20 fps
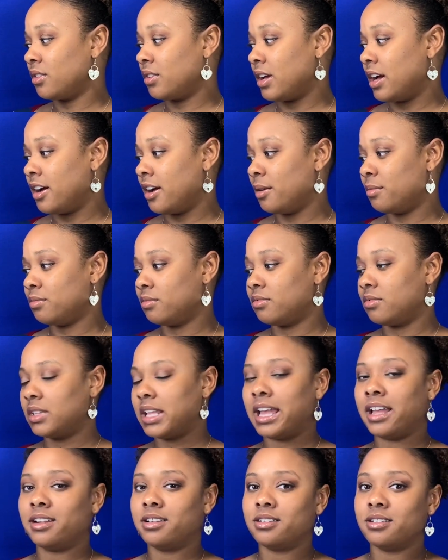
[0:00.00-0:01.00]

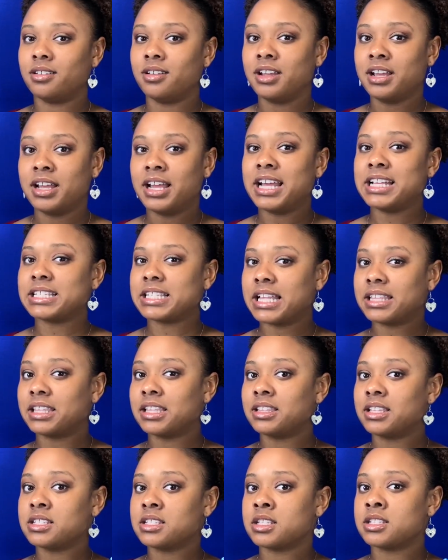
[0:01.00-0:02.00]
And it's not
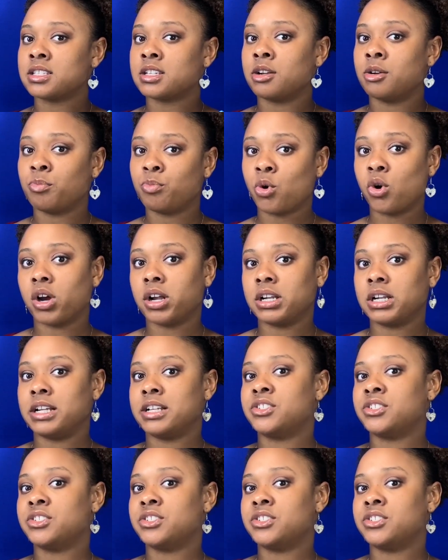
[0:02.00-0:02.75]
that this isn't important,